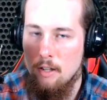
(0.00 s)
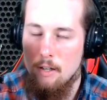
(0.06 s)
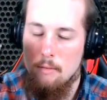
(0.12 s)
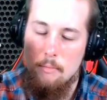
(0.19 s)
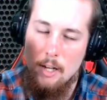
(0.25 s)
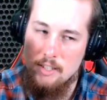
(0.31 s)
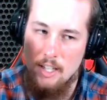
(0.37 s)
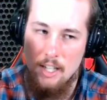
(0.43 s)
I'm
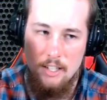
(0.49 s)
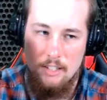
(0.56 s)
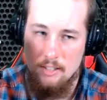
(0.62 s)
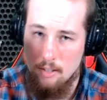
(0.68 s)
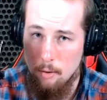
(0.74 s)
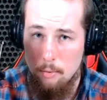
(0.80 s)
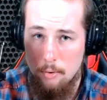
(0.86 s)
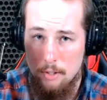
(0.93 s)
not saying it's
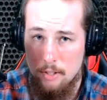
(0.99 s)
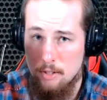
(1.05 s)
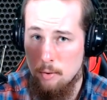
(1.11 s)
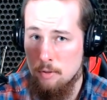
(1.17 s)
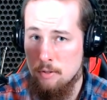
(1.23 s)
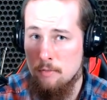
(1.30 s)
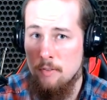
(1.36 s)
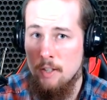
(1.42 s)
their only
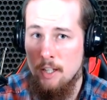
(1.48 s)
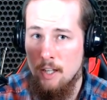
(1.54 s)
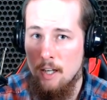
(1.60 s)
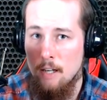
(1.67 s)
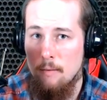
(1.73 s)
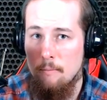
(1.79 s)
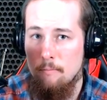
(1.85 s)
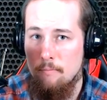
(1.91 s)
source of
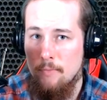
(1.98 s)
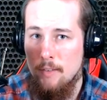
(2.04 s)
income.